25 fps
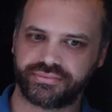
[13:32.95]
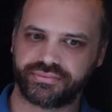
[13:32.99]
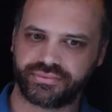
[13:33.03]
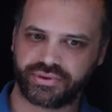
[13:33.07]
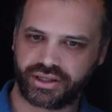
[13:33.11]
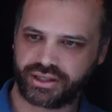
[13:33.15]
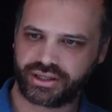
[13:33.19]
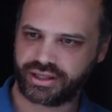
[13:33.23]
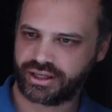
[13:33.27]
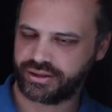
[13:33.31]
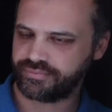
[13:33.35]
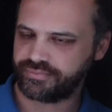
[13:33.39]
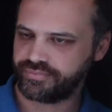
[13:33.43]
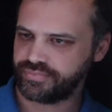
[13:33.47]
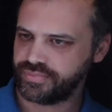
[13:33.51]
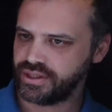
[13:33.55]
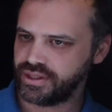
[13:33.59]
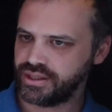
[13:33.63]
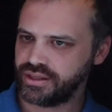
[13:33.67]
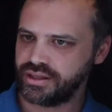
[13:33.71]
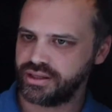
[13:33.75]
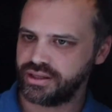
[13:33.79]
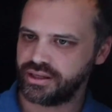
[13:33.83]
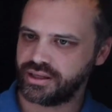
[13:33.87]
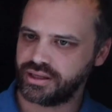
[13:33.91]
Okay,
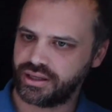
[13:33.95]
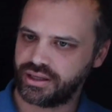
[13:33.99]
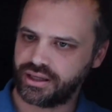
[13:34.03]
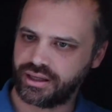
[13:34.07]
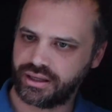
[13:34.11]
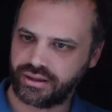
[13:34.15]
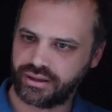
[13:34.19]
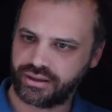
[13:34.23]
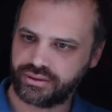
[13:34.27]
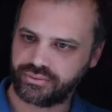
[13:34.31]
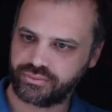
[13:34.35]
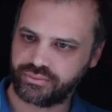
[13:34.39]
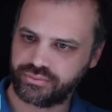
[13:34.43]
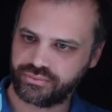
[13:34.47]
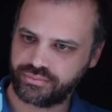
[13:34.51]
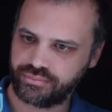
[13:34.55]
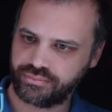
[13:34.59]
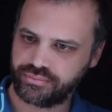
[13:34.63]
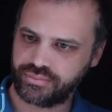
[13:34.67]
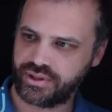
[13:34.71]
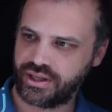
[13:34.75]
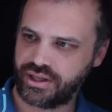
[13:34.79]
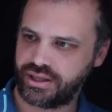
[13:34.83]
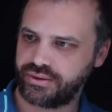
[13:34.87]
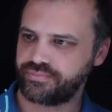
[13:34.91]

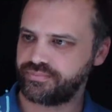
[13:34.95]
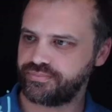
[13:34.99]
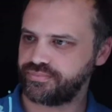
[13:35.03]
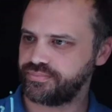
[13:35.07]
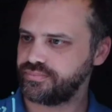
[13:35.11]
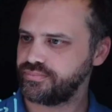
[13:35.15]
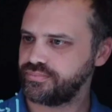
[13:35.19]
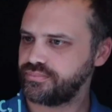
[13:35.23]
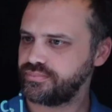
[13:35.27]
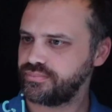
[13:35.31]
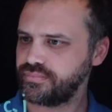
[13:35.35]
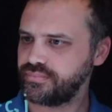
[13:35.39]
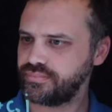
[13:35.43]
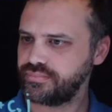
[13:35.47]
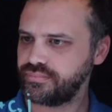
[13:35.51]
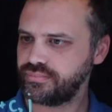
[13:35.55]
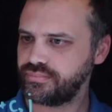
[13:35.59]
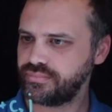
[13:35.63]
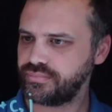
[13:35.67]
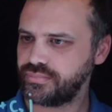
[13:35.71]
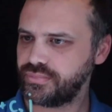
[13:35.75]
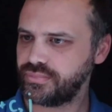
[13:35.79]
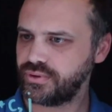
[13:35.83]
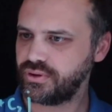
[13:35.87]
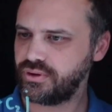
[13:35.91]
there.
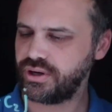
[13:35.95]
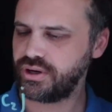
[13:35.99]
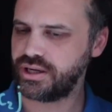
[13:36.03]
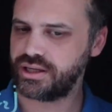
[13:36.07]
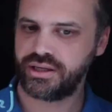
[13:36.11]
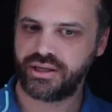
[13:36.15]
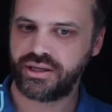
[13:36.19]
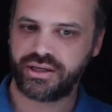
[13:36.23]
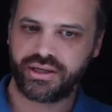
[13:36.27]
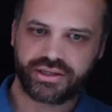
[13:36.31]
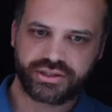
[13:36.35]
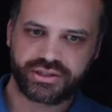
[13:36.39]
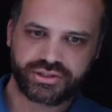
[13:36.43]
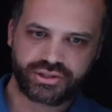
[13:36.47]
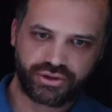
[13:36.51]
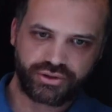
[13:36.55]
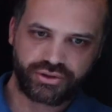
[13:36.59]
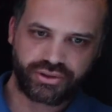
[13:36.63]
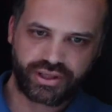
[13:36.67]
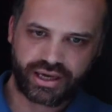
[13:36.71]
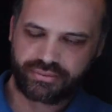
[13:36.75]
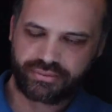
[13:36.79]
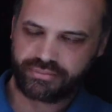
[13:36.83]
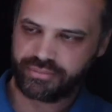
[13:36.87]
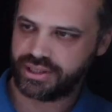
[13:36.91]
All right, so
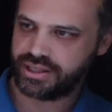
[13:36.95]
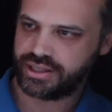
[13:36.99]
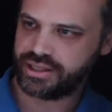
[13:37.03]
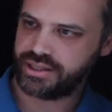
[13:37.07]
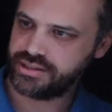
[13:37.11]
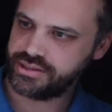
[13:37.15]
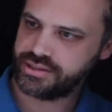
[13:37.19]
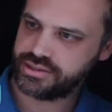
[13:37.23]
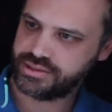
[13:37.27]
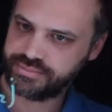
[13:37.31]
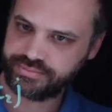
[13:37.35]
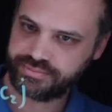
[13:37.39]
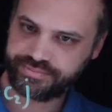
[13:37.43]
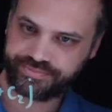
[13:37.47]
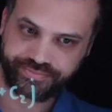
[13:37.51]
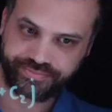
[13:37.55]
that means,